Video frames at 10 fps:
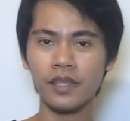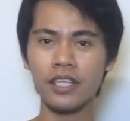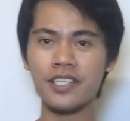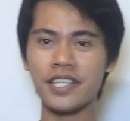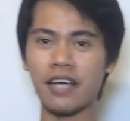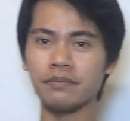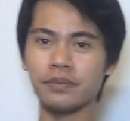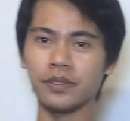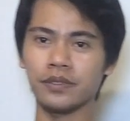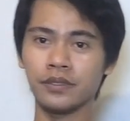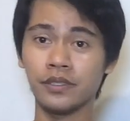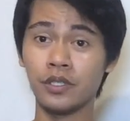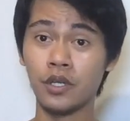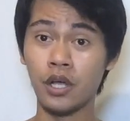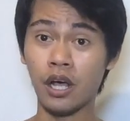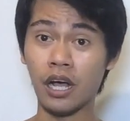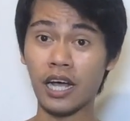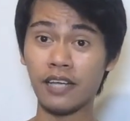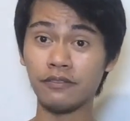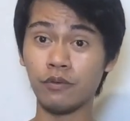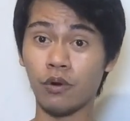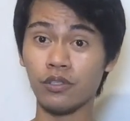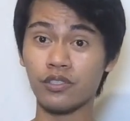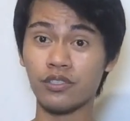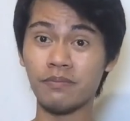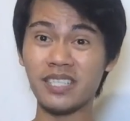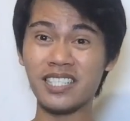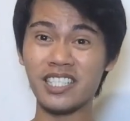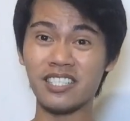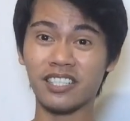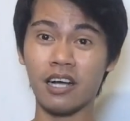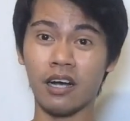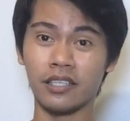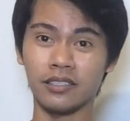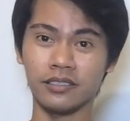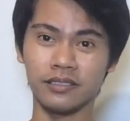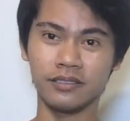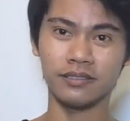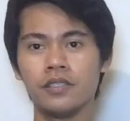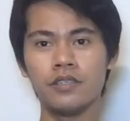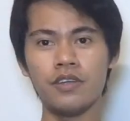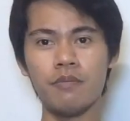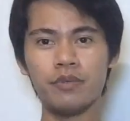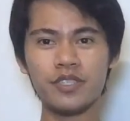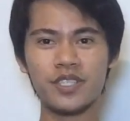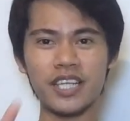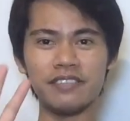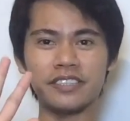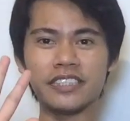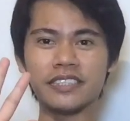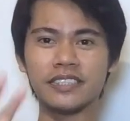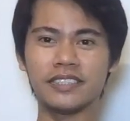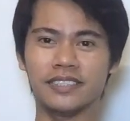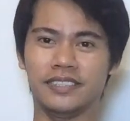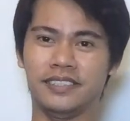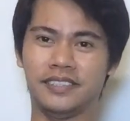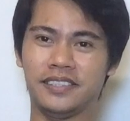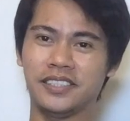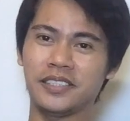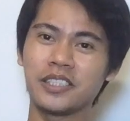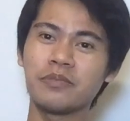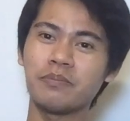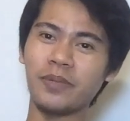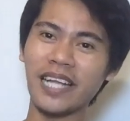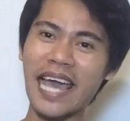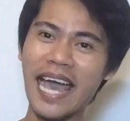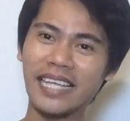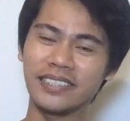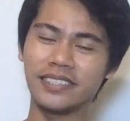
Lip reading: Example, I've watched the meteor garden. Number 7, plaid.